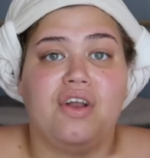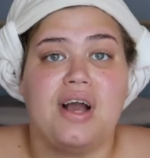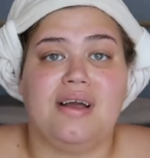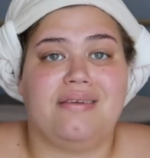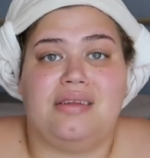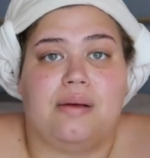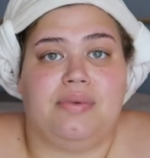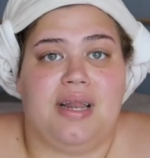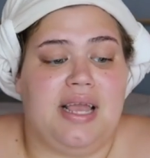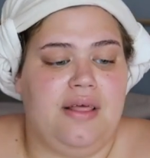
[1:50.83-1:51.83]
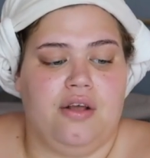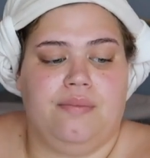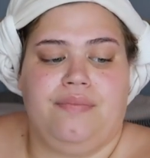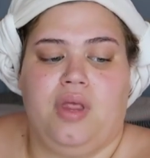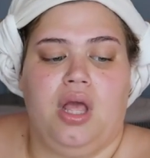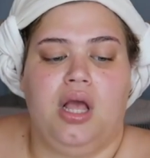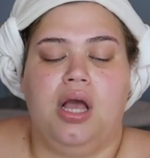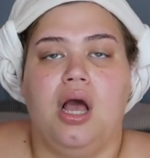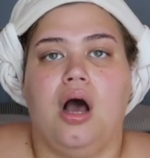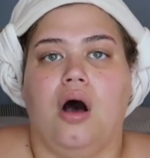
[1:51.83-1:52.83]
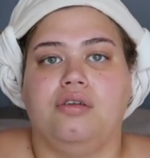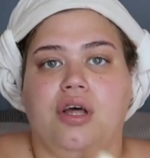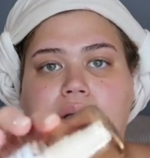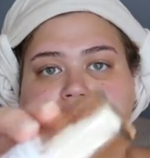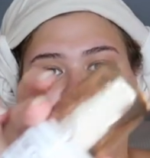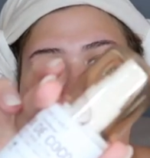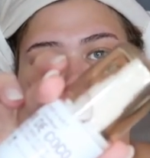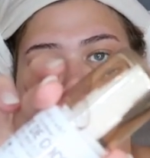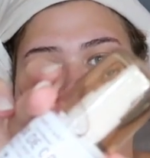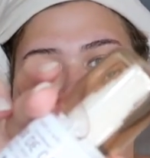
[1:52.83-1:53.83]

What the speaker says: they're not going to stop today either. Also, I just sprayed my